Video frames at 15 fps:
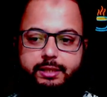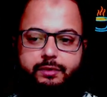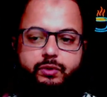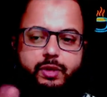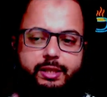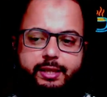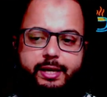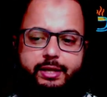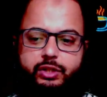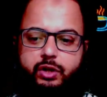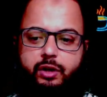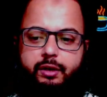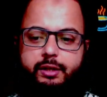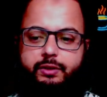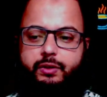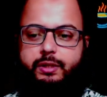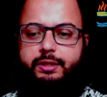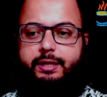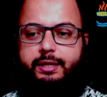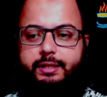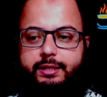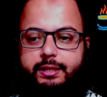Three things, only three
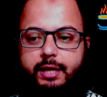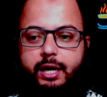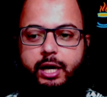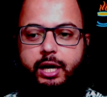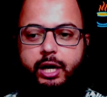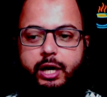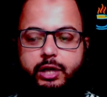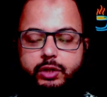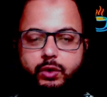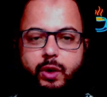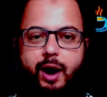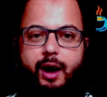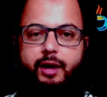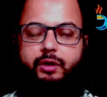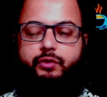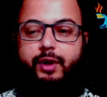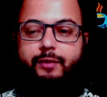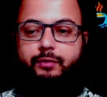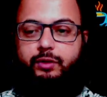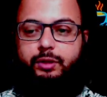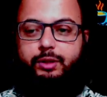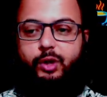things, to
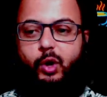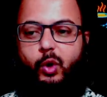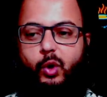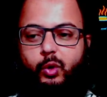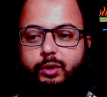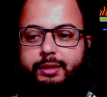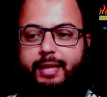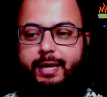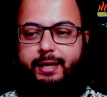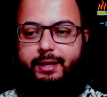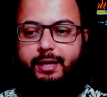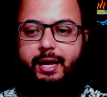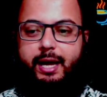unravel the whole thing.